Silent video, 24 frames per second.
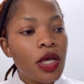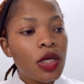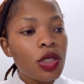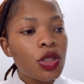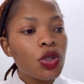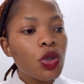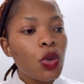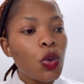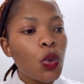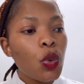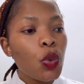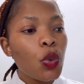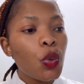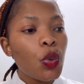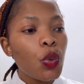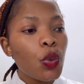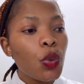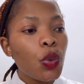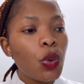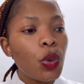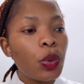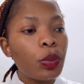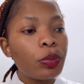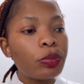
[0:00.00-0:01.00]

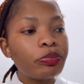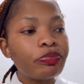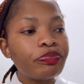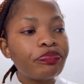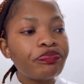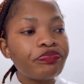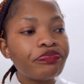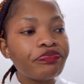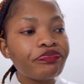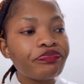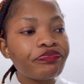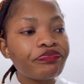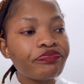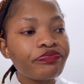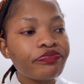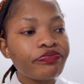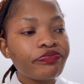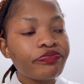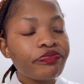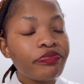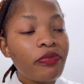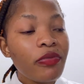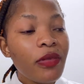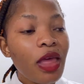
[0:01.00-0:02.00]
So
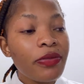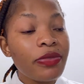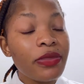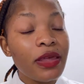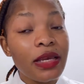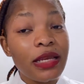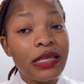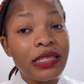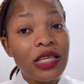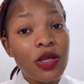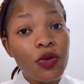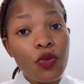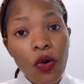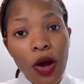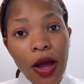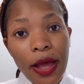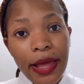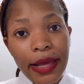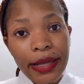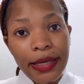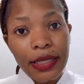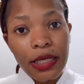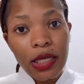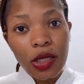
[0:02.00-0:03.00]
the reason why
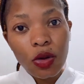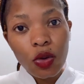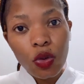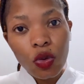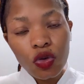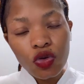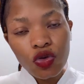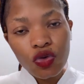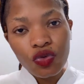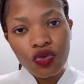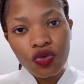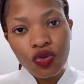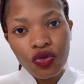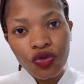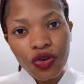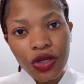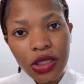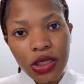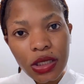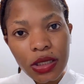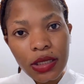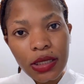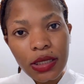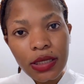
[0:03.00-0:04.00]
I didn't go to
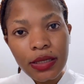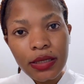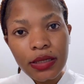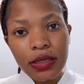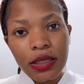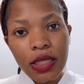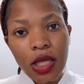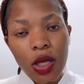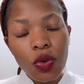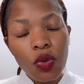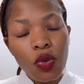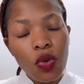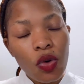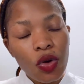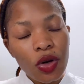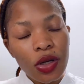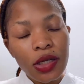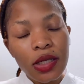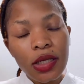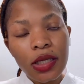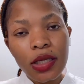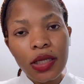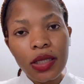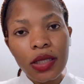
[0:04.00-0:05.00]
Norwegian is they
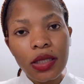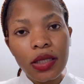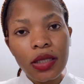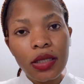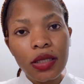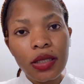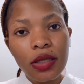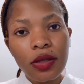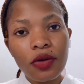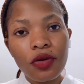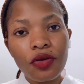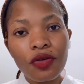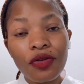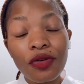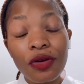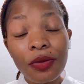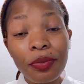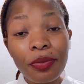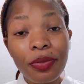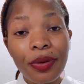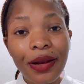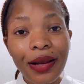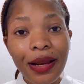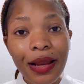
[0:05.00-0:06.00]
only
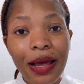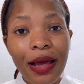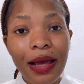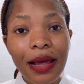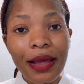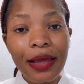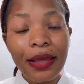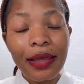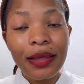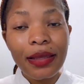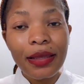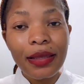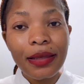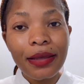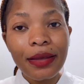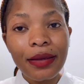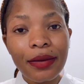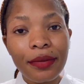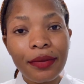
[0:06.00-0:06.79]
reply